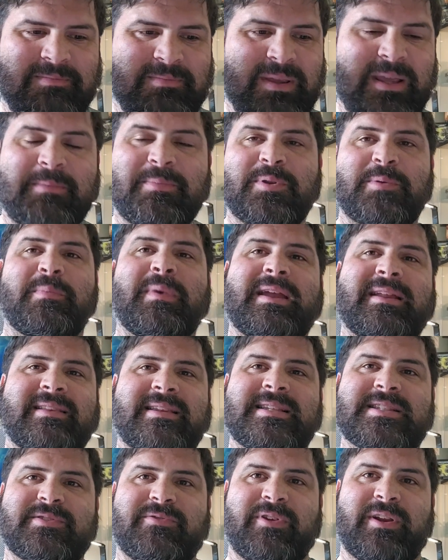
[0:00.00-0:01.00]
be able to make
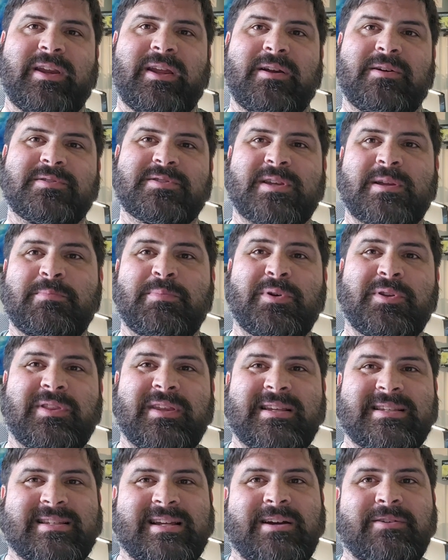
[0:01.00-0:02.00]
these videos and put
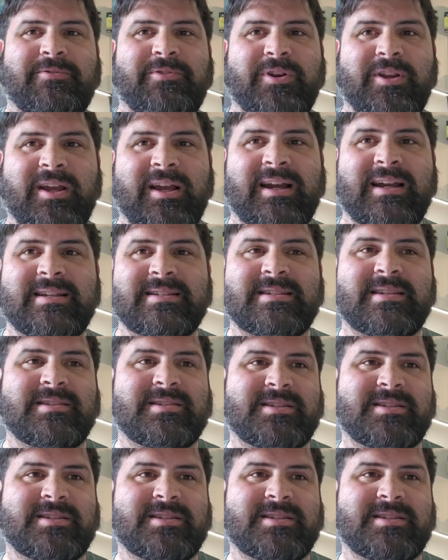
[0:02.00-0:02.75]
things out for you guys.